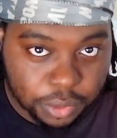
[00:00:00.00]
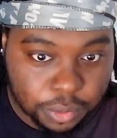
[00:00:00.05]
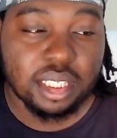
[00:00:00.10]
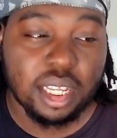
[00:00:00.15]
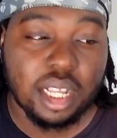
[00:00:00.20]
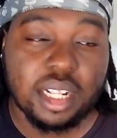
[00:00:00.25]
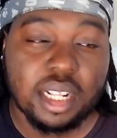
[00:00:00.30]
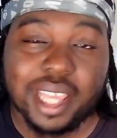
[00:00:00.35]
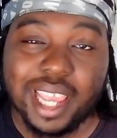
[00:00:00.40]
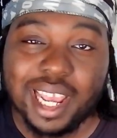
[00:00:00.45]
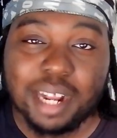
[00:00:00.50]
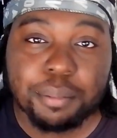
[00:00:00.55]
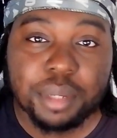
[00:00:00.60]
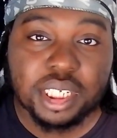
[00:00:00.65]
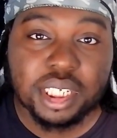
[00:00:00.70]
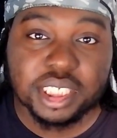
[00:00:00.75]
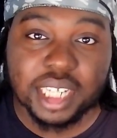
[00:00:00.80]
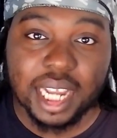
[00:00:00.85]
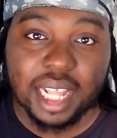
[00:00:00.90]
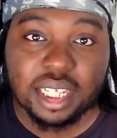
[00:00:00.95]
It can be
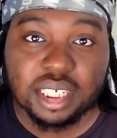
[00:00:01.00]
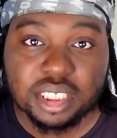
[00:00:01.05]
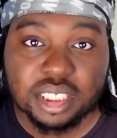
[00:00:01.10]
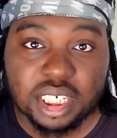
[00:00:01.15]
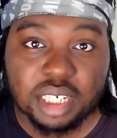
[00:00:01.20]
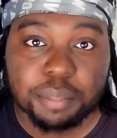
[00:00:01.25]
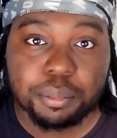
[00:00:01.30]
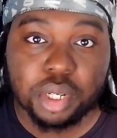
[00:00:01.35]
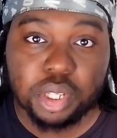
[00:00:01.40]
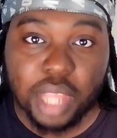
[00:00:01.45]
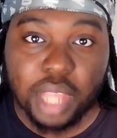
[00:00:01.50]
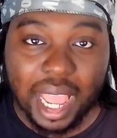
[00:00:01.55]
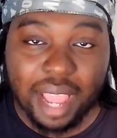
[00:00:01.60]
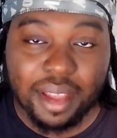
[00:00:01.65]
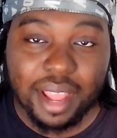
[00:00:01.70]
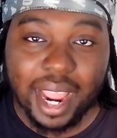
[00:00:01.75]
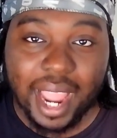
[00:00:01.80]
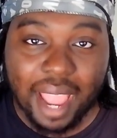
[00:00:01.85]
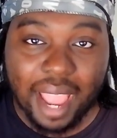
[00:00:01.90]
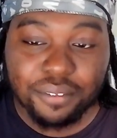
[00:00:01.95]
challenging, but
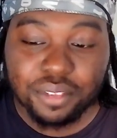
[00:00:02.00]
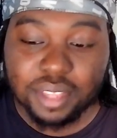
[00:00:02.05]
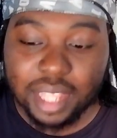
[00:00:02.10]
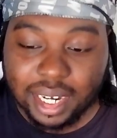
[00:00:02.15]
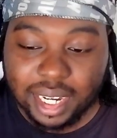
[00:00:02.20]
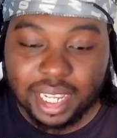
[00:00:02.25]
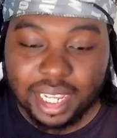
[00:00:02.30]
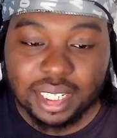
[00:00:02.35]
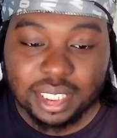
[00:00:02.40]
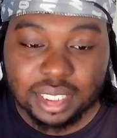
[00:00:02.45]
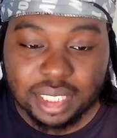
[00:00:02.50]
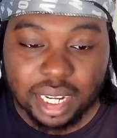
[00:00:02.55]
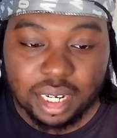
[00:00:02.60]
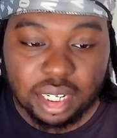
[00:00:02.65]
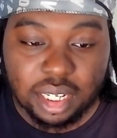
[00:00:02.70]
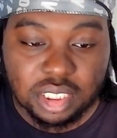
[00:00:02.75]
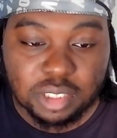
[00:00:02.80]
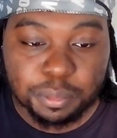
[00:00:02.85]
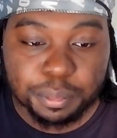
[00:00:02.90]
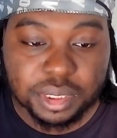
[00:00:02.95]
I
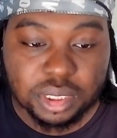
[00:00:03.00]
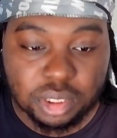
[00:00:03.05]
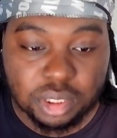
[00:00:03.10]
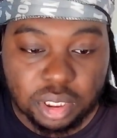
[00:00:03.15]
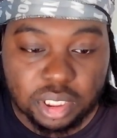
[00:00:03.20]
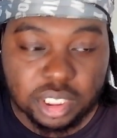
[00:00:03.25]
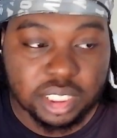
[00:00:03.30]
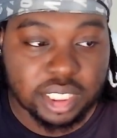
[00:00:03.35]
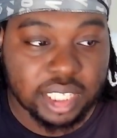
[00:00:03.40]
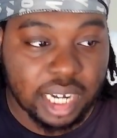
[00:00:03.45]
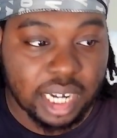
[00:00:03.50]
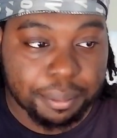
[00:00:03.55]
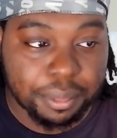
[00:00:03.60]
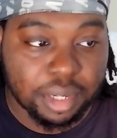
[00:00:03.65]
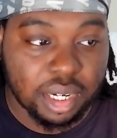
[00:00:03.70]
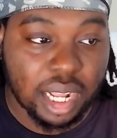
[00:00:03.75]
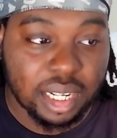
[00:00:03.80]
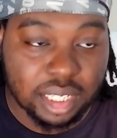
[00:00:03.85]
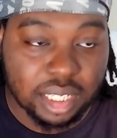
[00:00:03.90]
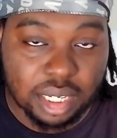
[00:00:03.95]
need to be certain that I'm
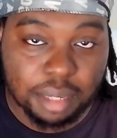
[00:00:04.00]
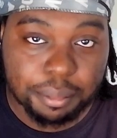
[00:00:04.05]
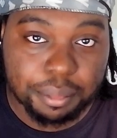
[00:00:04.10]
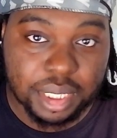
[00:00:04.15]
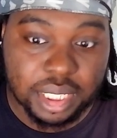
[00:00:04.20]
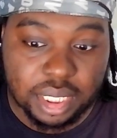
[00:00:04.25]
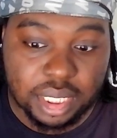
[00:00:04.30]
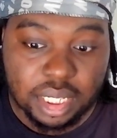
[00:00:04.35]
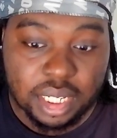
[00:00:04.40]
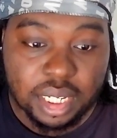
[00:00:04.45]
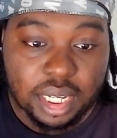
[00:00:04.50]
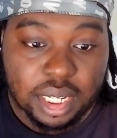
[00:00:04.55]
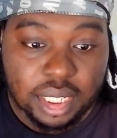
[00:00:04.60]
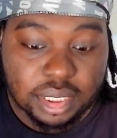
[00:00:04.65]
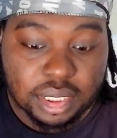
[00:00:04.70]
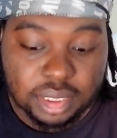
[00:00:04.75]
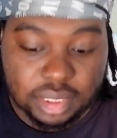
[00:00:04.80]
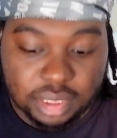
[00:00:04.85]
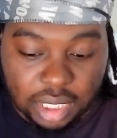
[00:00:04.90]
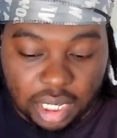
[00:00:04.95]
not gonna be
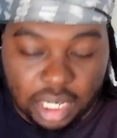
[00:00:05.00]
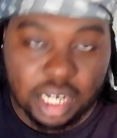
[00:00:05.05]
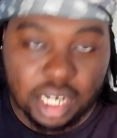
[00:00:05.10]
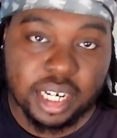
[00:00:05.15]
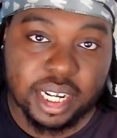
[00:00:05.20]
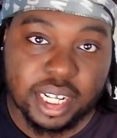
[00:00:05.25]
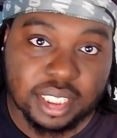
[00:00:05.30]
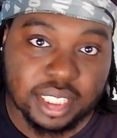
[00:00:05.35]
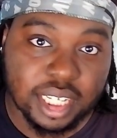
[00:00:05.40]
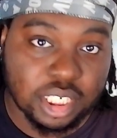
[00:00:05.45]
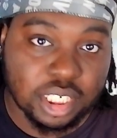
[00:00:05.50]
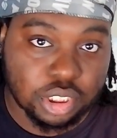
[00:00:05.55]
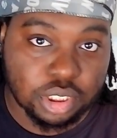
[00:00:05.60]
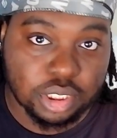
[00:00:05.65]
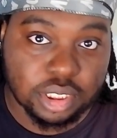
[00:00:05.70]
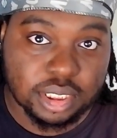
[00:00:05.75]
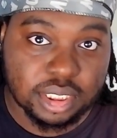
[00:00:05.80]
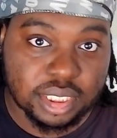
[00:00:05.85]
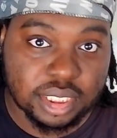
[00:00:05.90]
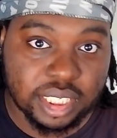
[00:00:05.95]
stuck on it and
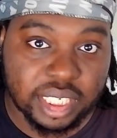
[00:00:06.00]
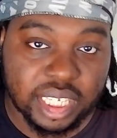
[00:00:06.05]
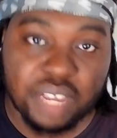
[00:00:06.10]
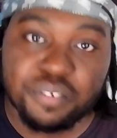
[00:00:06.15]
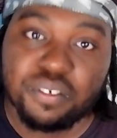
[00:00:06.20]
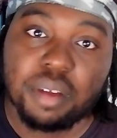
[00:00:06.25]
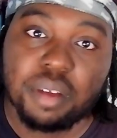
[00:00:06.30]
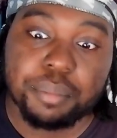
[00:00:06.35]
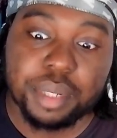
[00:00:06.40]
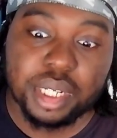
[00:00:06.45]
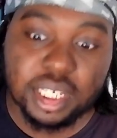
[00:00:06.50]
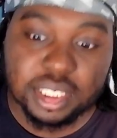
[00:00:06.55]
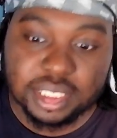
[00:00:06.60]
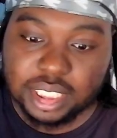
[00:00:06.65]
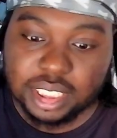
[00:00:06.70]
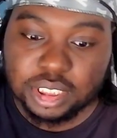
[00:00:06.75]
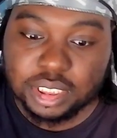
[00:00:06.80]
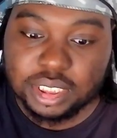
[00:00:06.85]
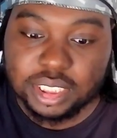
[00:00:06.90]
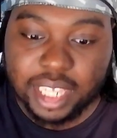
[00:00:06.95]
just give up because I
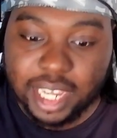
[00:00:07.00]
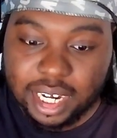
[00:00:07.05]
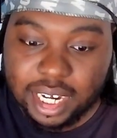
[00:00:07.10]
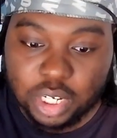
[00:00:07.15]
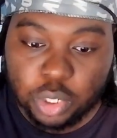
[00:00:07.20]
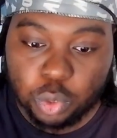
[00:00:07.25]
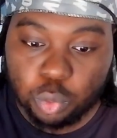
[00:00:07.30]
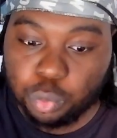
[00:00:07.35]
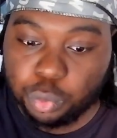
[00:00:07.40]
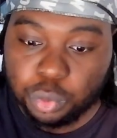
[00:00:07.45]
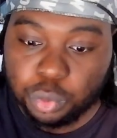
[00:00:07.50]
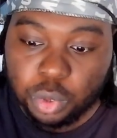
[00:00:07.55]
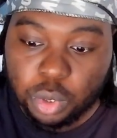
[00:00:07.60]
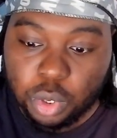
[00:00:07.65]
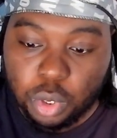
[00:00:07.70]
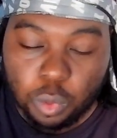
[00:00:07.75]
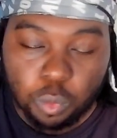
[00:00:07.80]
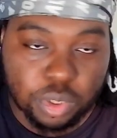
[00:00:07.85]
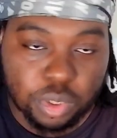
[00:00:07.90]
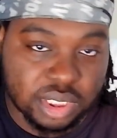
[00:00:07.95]
just can't do
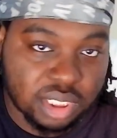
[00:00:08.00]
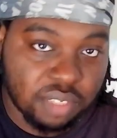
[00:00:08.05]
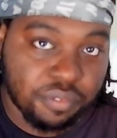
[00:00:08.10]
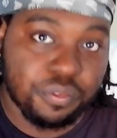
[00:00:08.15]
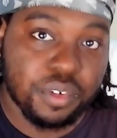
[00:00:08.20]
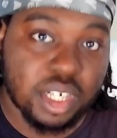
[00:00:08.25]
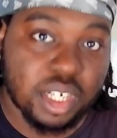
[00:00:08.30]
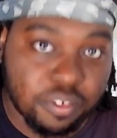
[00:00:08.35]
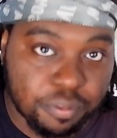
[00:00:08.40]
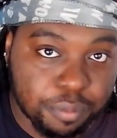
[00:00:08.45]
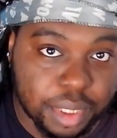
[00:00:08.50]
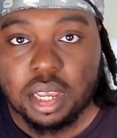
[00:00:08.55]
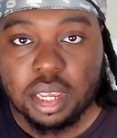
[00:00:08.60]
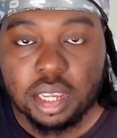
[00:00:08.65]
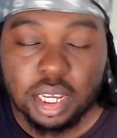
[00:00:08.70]
what's in front of me.